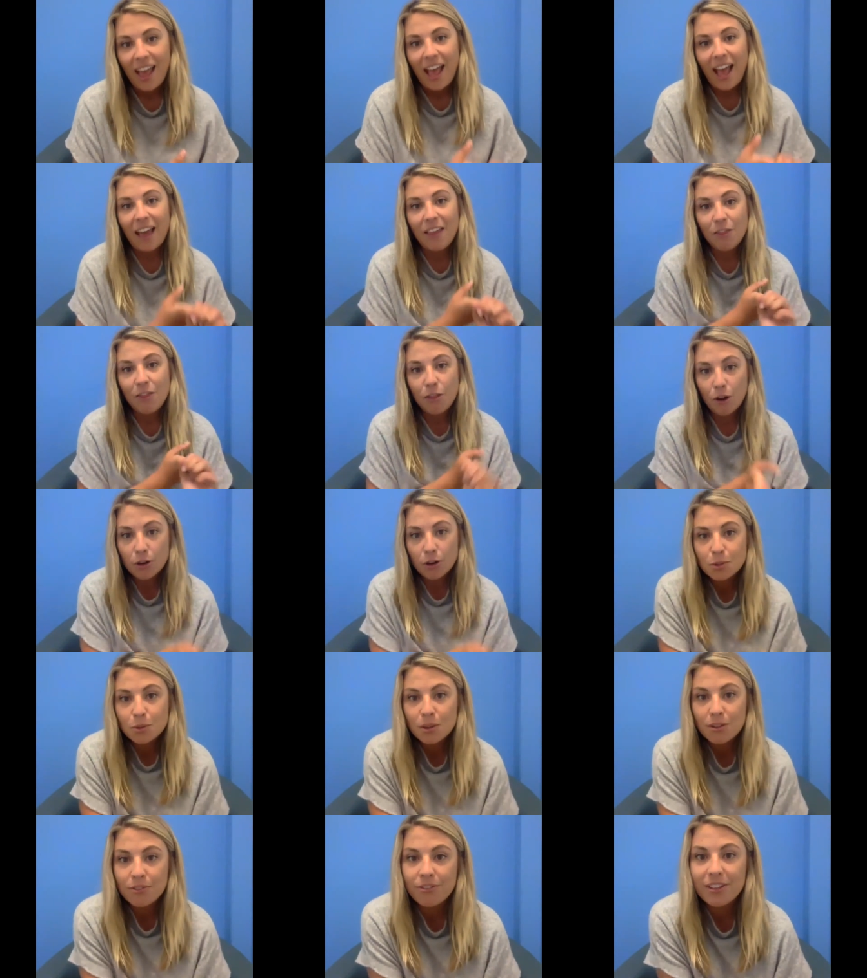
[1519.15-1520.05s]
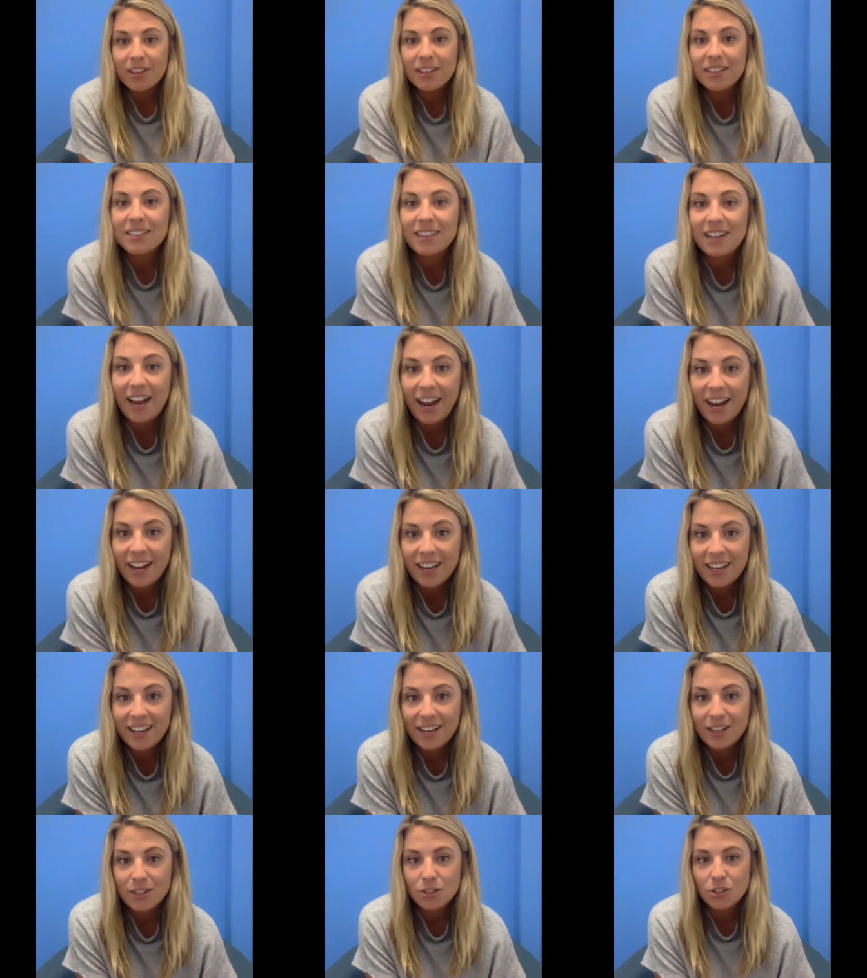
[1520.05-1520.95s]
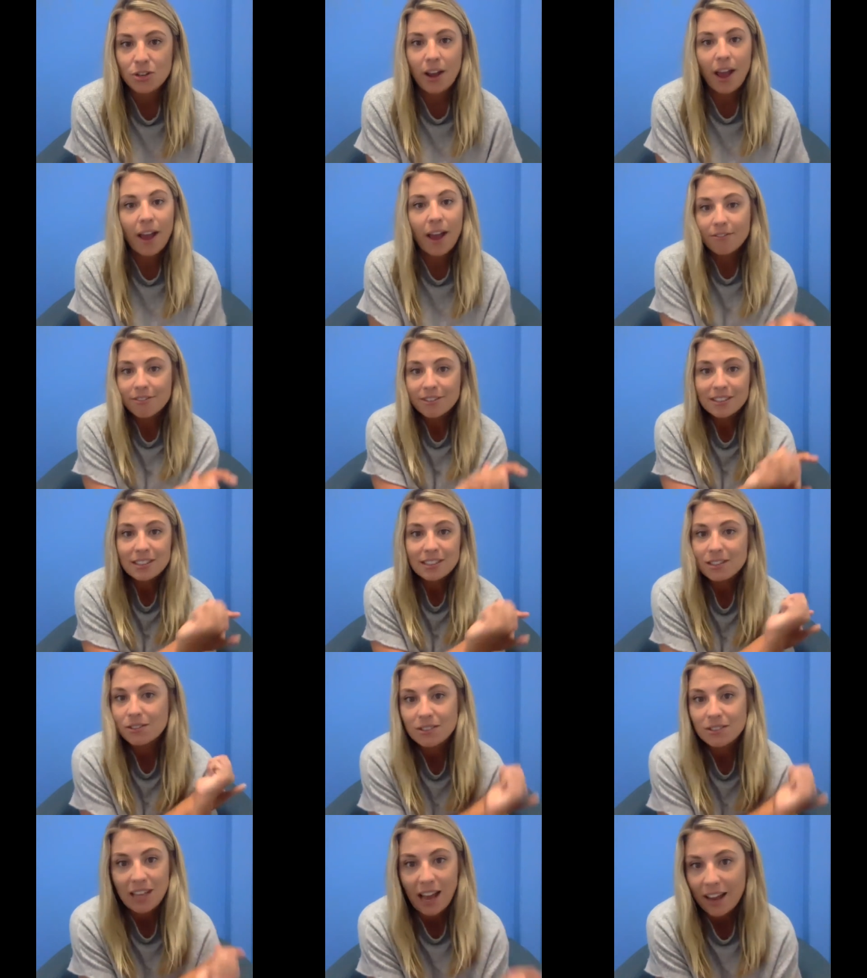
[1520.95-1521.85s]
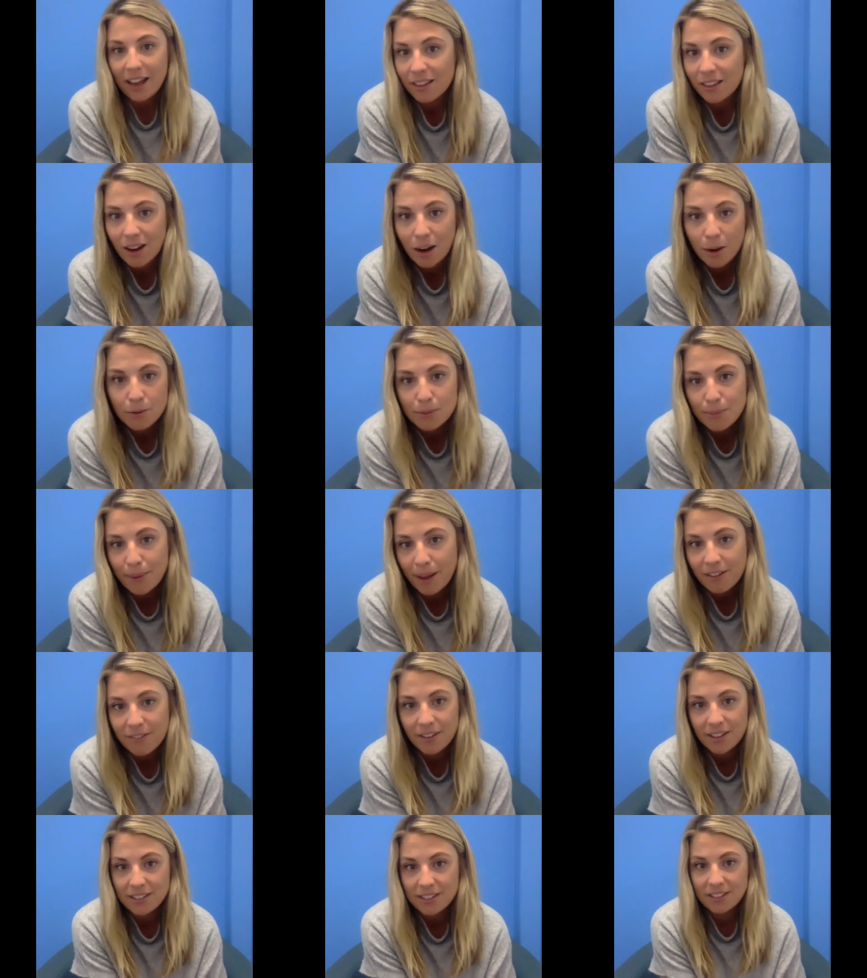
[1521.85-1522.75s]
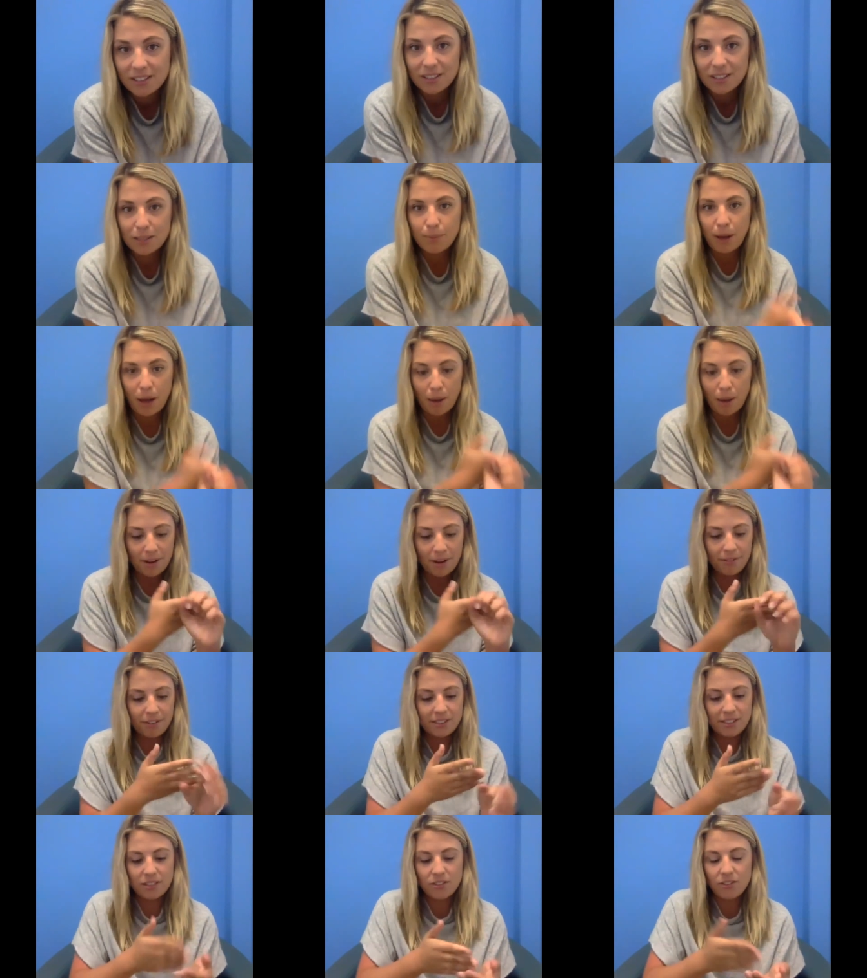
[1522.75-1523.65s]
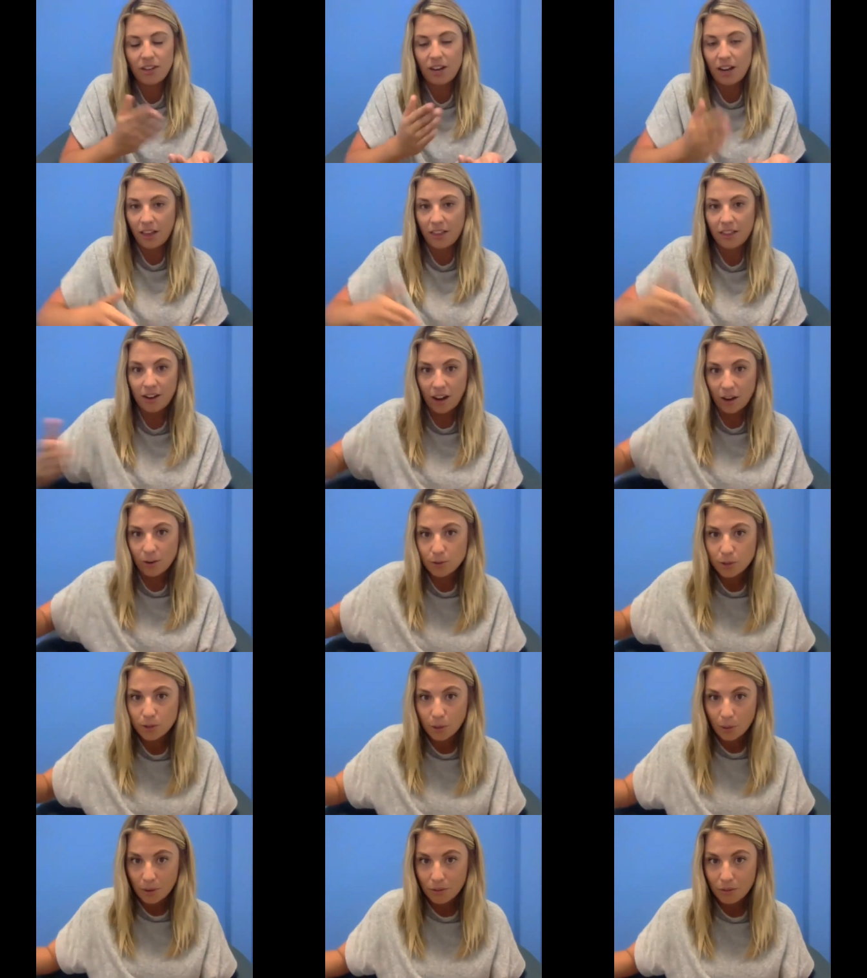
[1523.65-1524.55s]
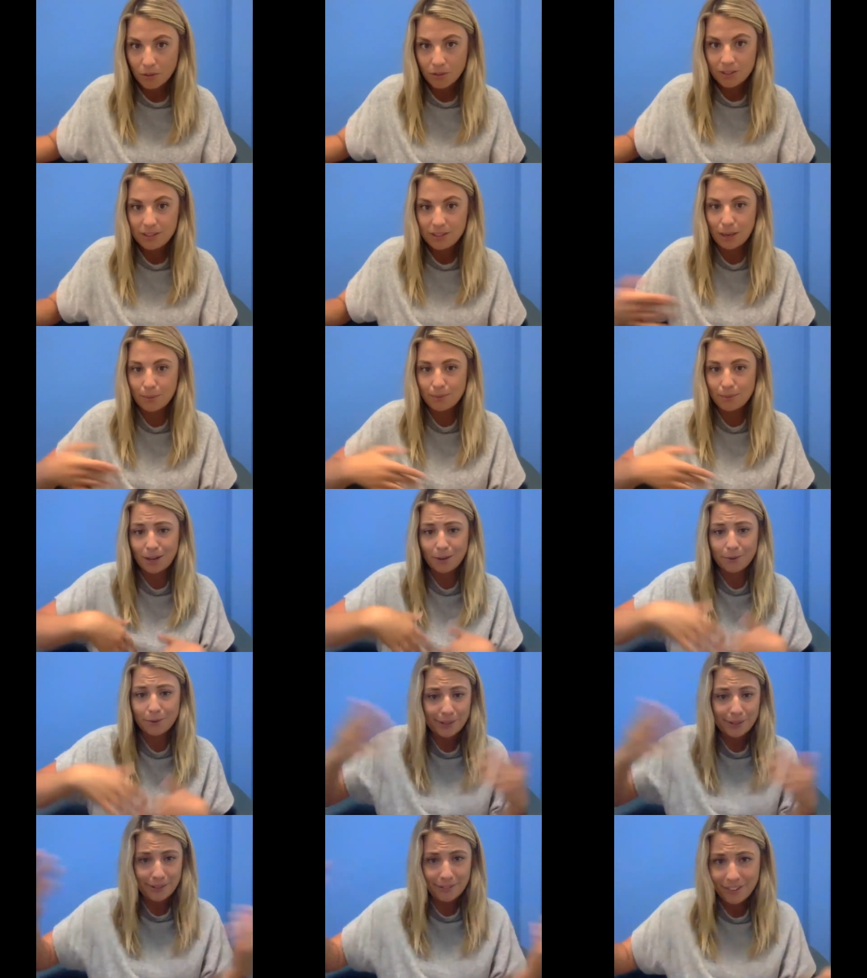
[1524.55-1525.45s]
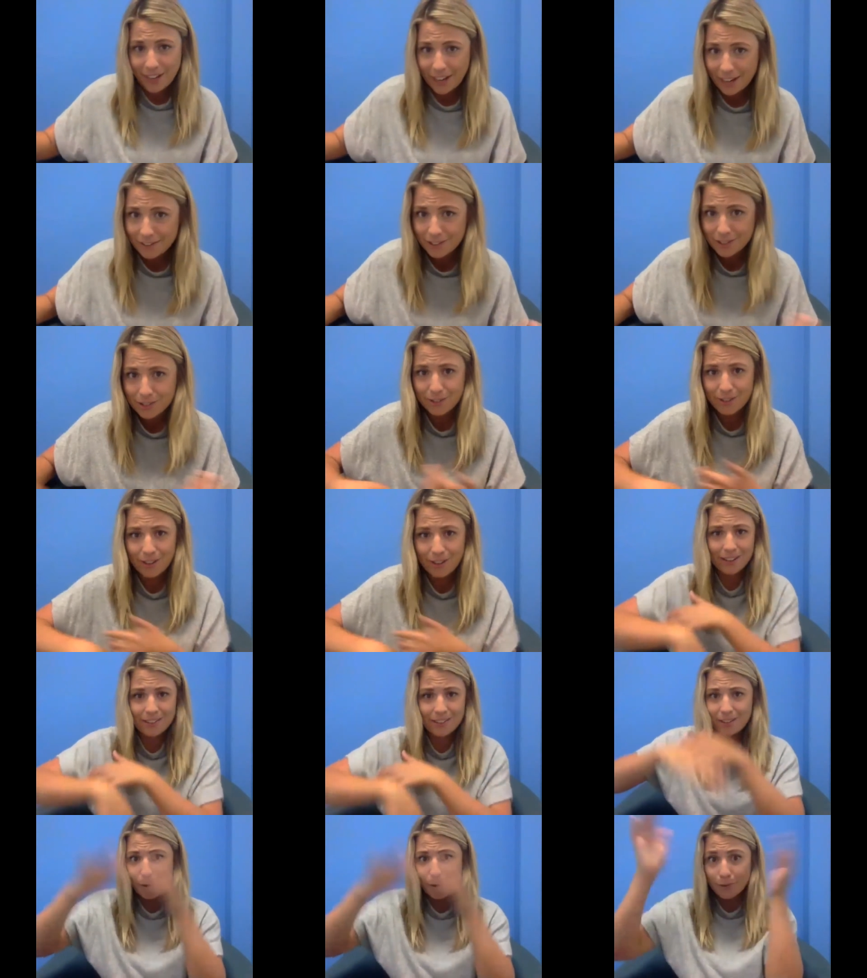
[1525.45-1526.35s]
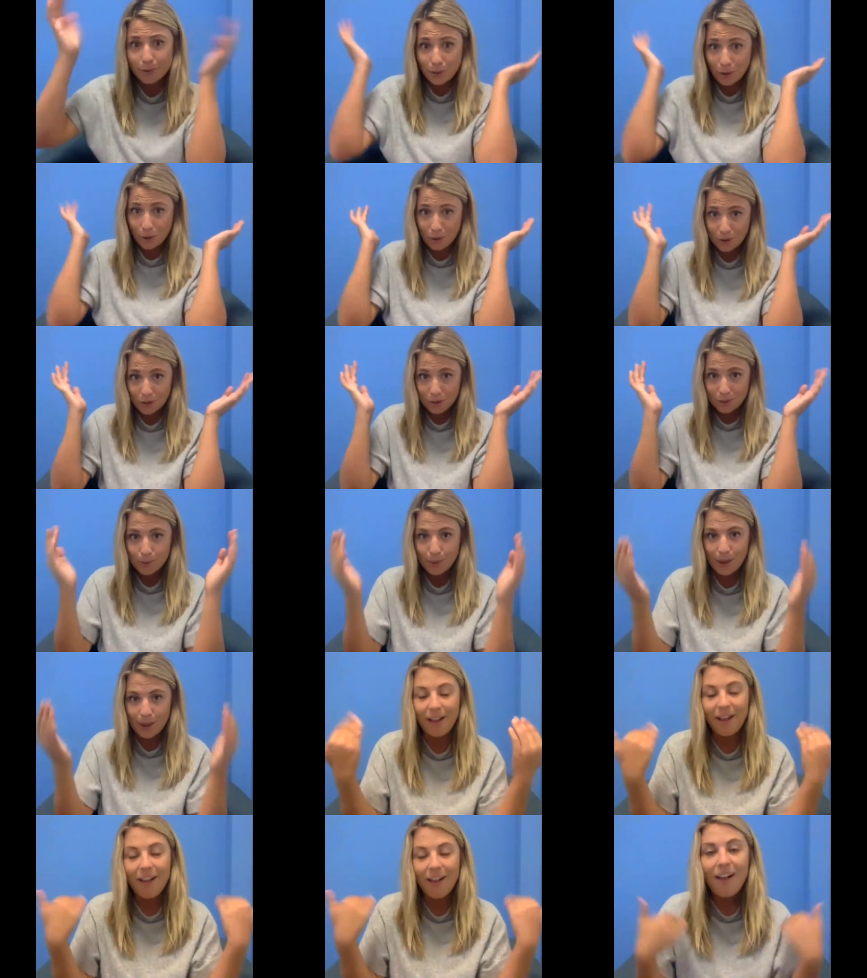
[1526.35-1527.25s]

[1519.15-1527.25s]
And those were the feelings that I anchored into every single day that I was manifesting this apartment, every single day that I was going through the steps, that I was living out of a suitcase, that I was God knows where.